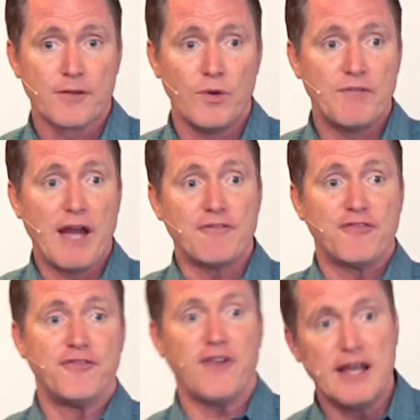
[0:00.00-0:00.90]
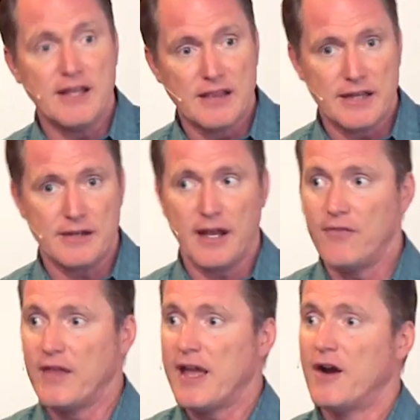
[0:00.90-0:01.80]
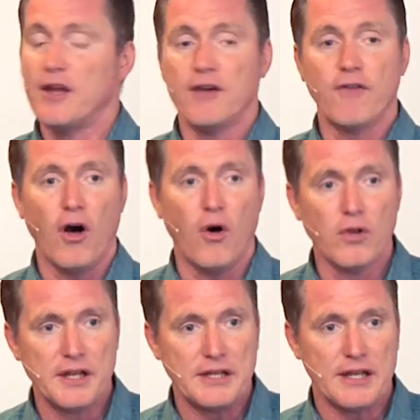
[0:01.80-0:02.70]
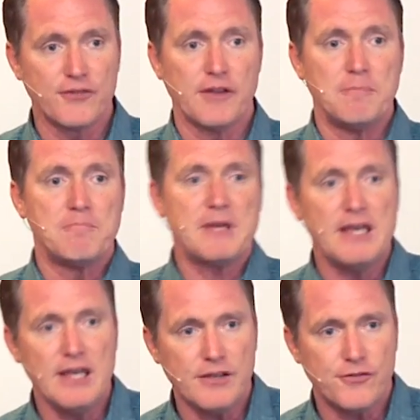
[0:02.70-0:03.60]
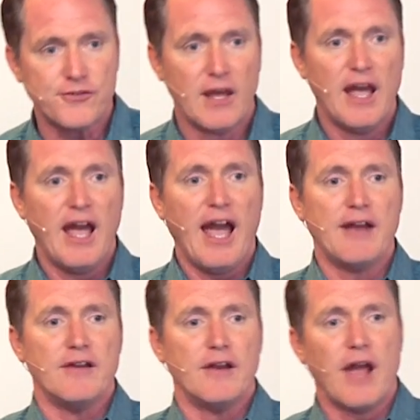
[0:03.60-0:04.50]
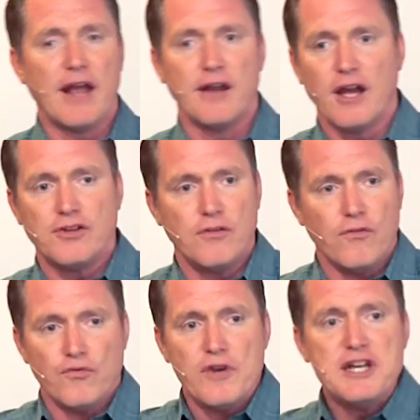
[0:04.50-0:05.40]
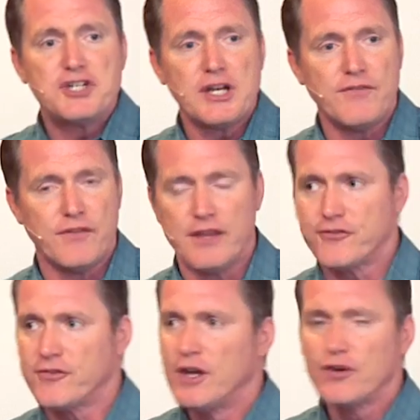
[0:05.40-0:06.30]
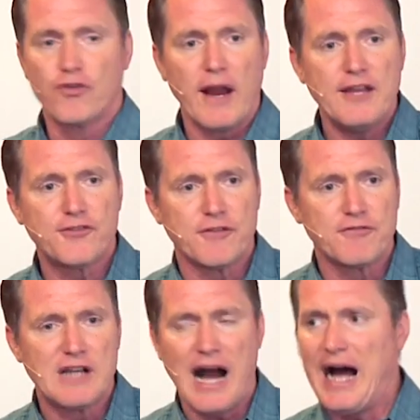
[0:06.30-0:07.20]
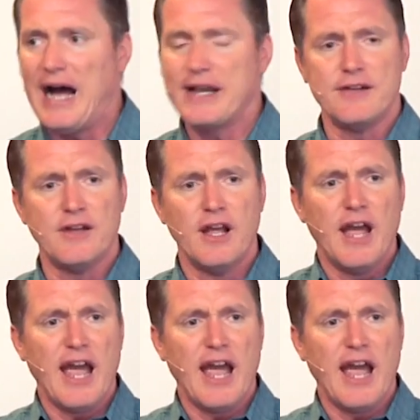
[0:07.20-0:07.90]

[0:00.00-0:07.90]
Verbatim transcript: We've got failing in the area of holiness and peace and reaching this grace of God and